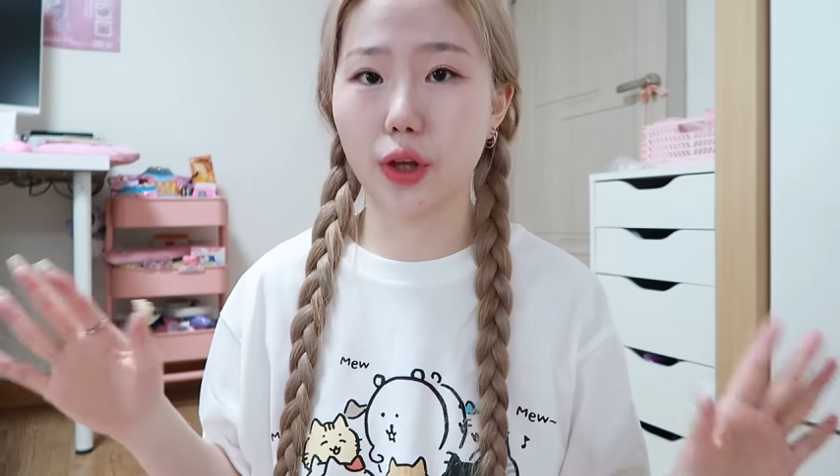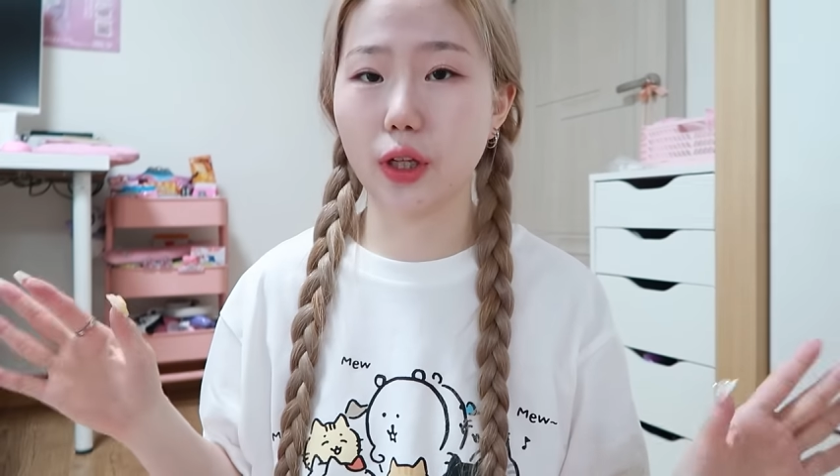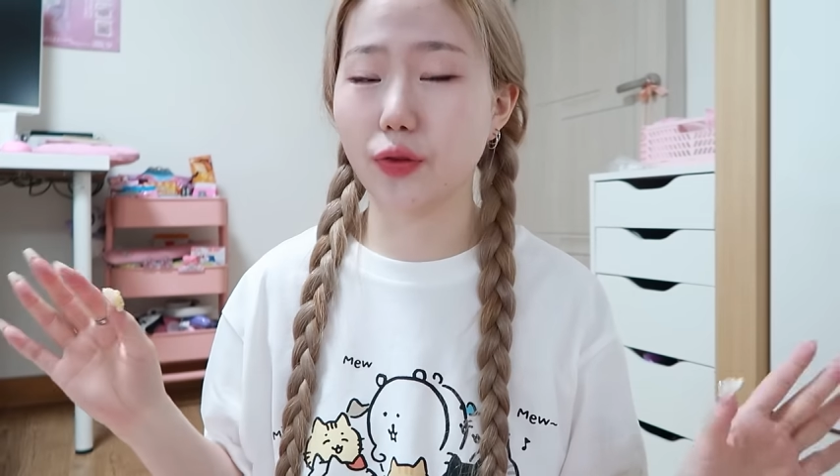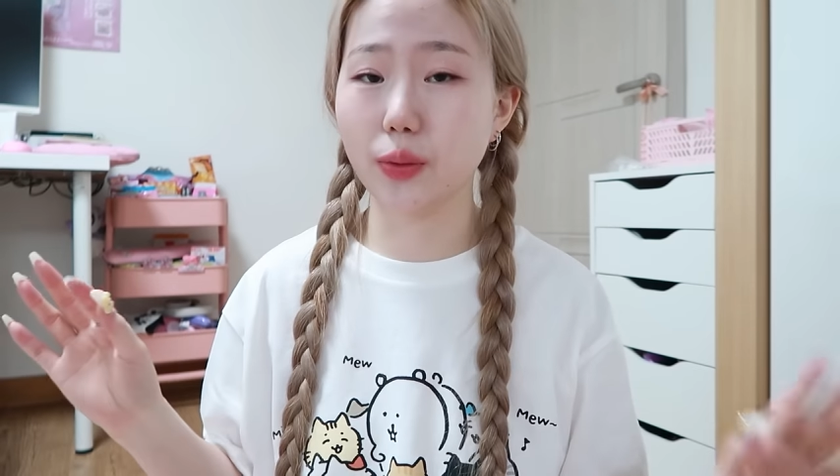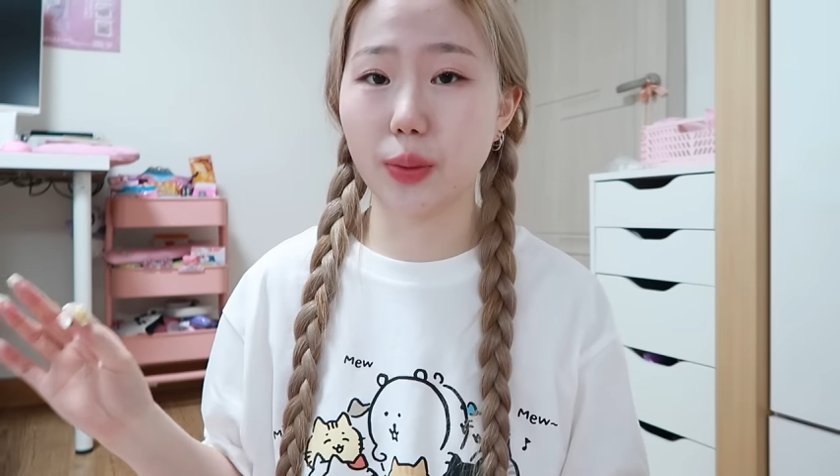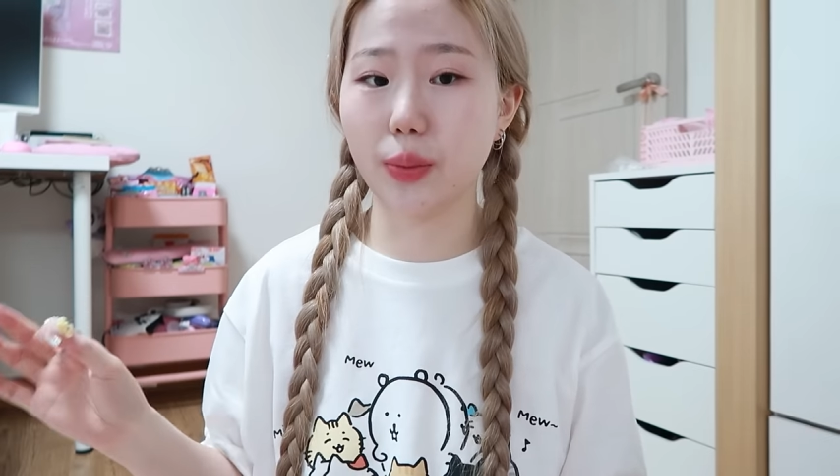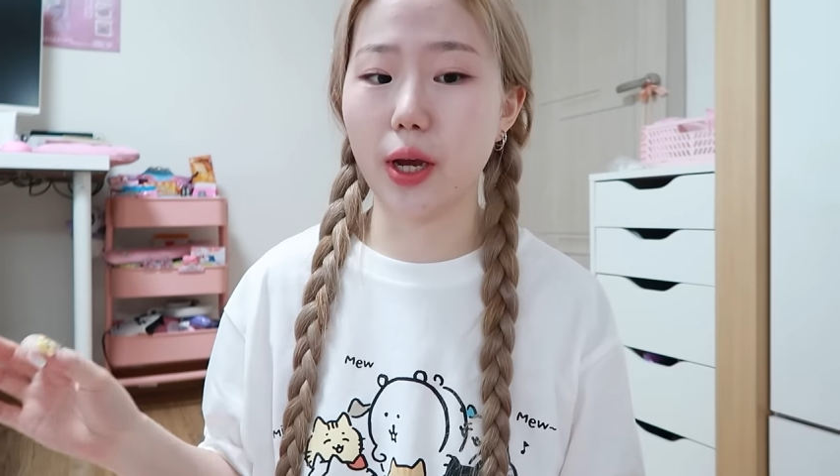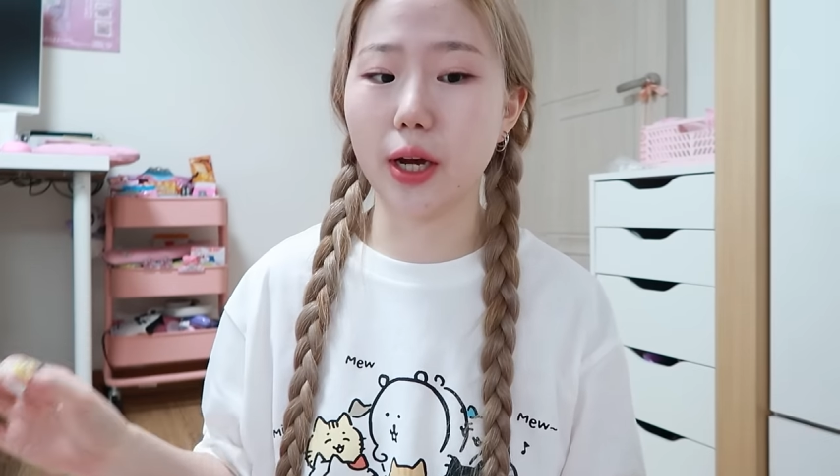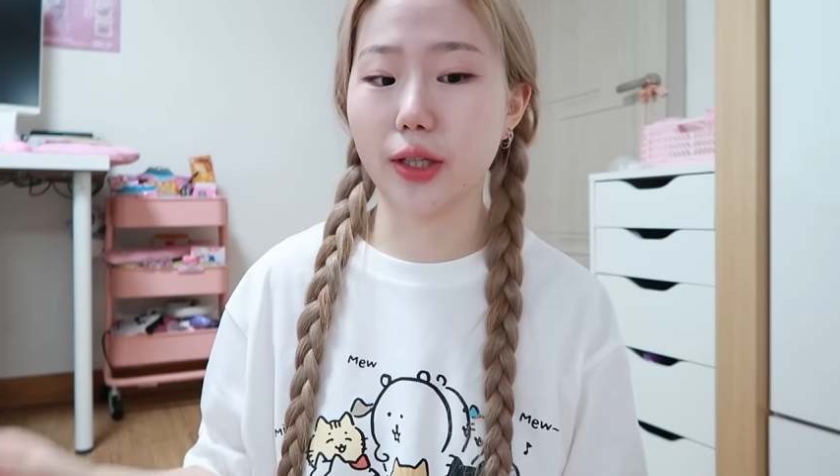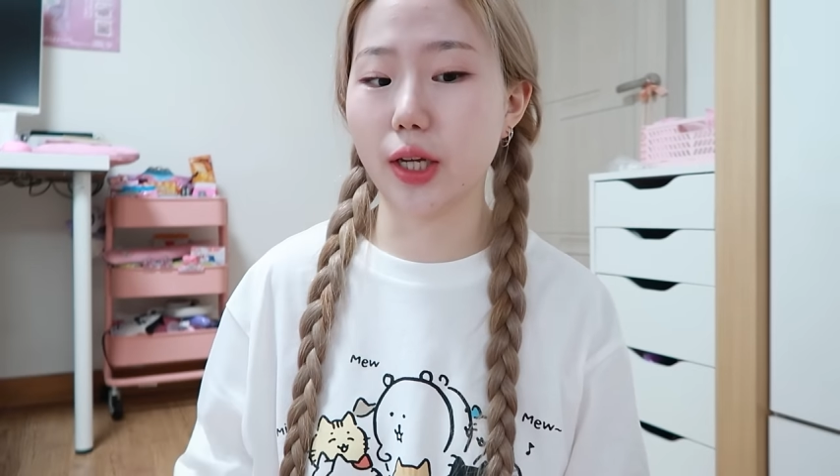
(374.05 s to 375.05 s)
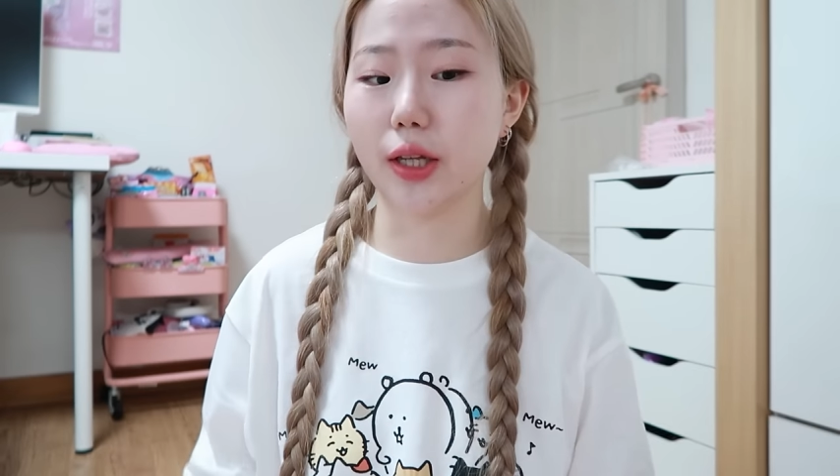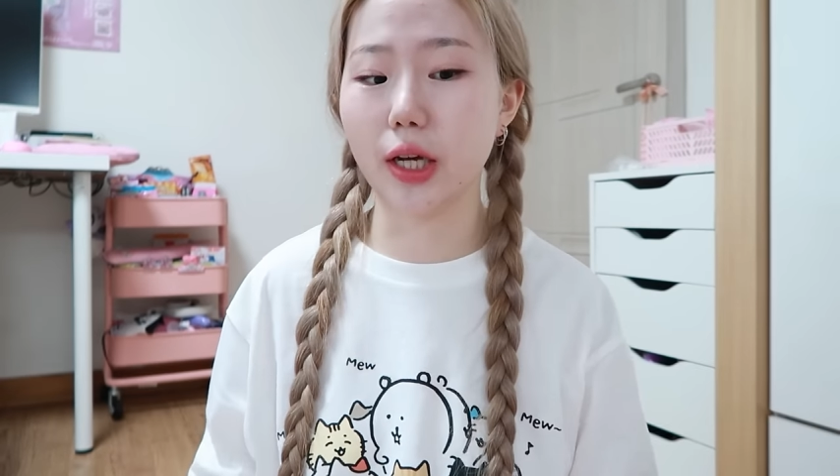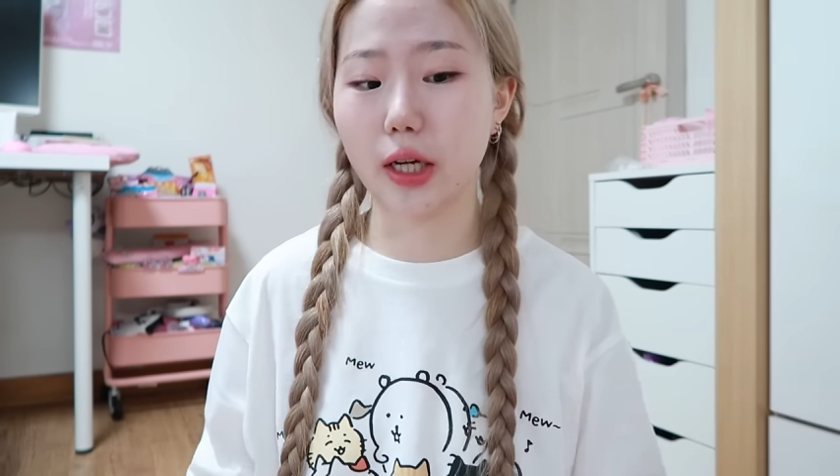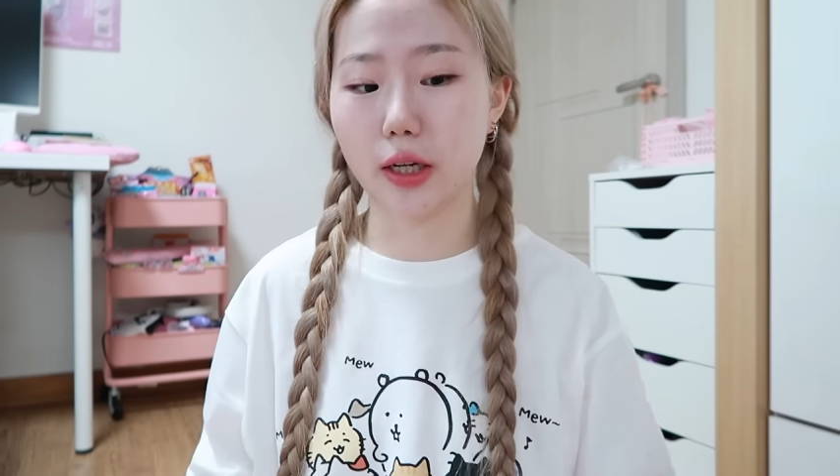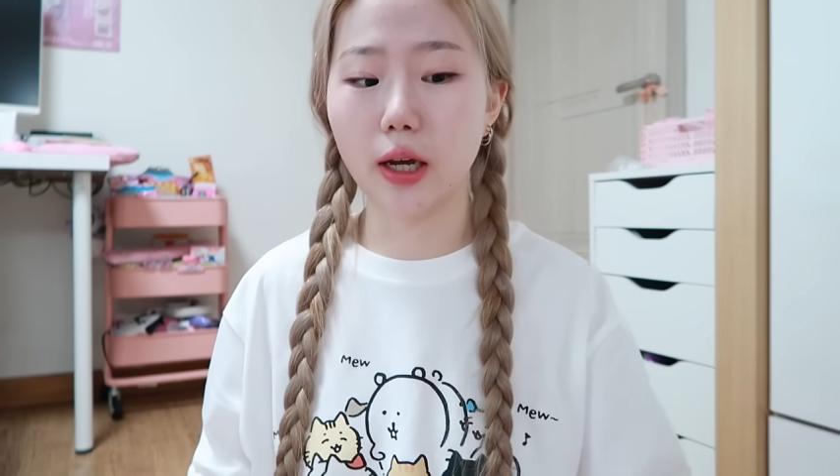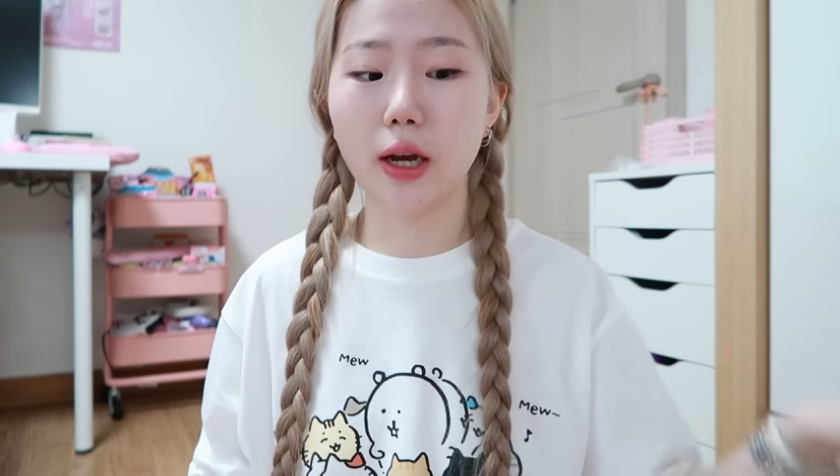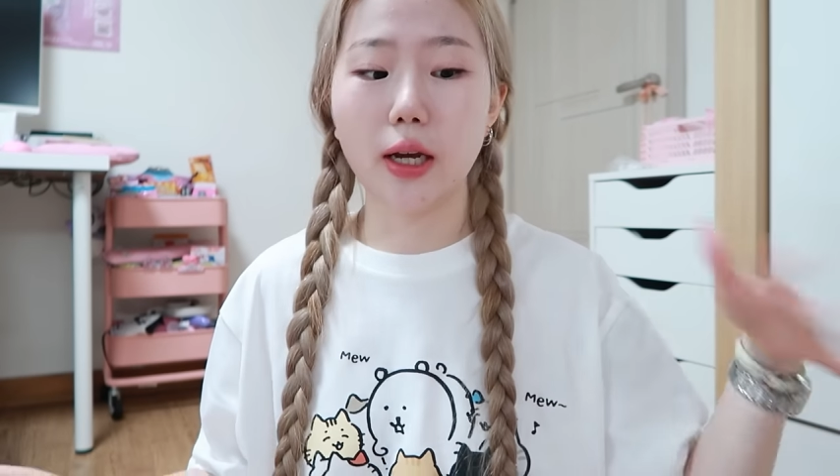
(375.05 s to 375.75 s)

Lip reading: things from Japan and I